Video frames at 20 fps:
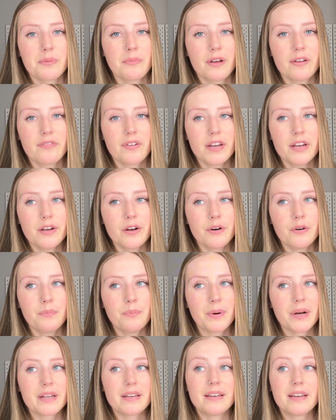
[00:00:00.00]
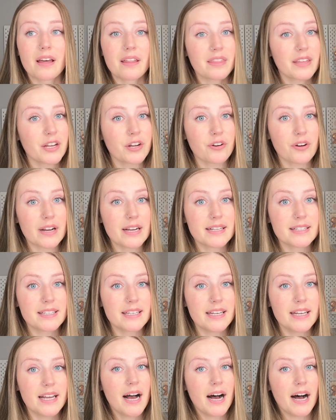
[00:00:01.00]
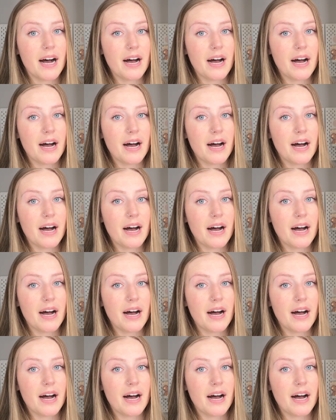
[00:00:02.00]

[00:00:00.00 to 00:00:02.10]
my video, but nothing crazy.